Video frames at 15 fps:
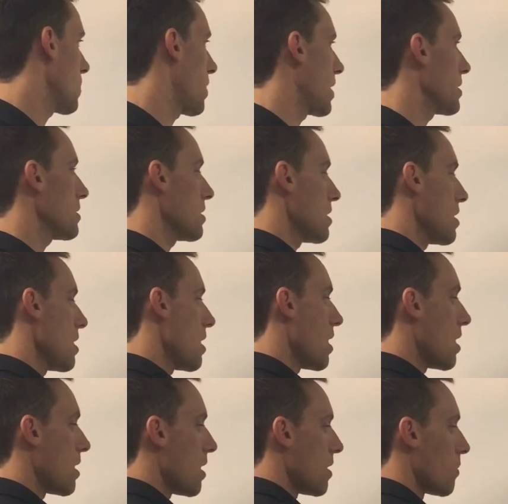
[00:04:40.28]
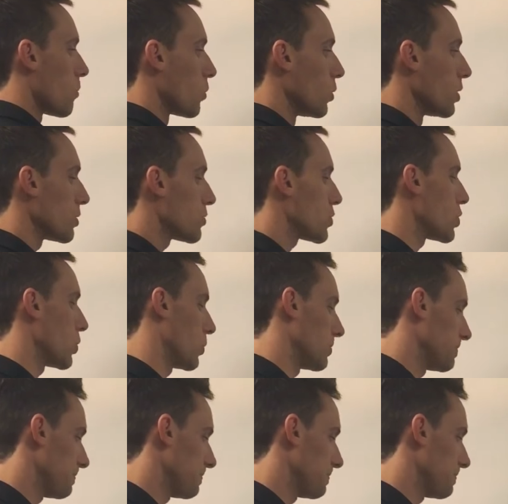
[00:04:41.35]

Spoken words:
All right. Rule of 2.